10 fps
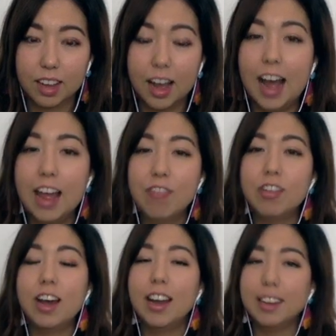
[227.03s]
I have an
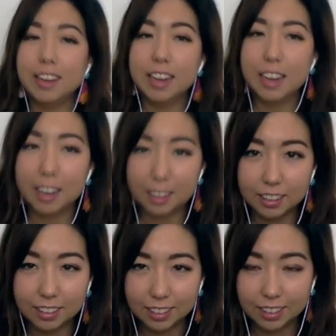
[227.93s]
idea
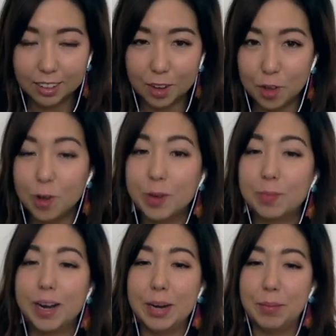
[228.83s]
of who it
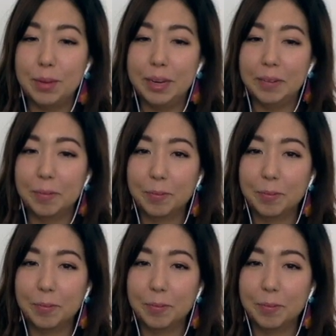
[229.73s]
might be.